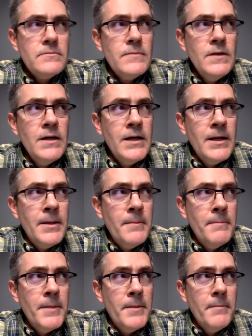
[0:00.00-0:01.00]

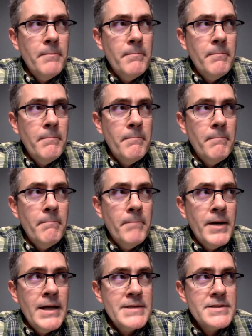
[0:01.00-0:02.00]
Um,
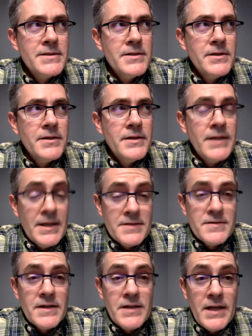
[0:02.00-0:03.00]
but yeah,
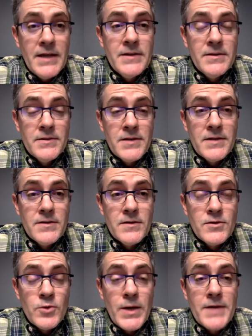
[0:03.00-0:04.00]
can. T- the
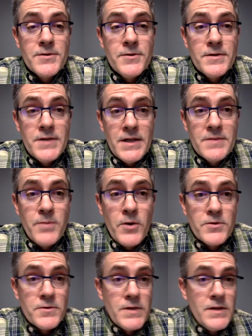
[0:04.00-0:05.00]
short answer is yes.
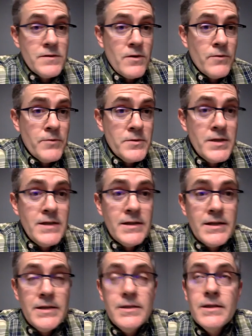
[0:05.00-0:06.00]
Partial knees are
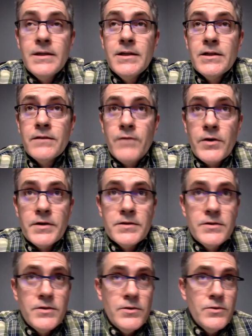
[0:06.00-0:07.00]
routinely converted
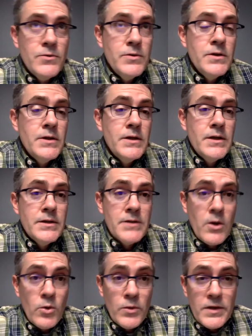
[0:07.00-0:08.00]
to
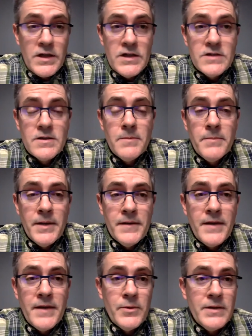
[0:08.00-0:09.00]
total knees, but
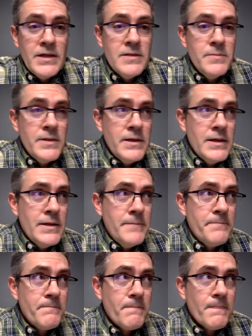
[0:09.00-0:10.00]
they would need to be
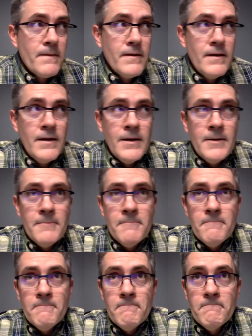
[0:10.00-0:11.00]

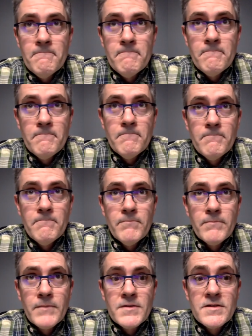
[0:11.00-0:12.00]
um,
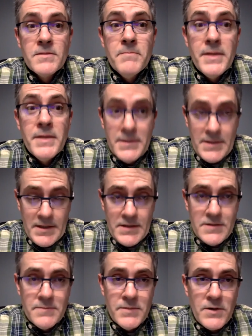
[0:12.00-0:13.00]
cemented
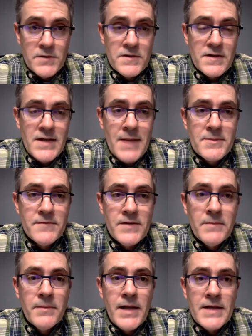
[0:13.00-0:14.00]
knees because of the types of
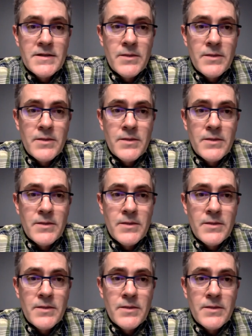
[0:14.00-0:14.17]
implants that we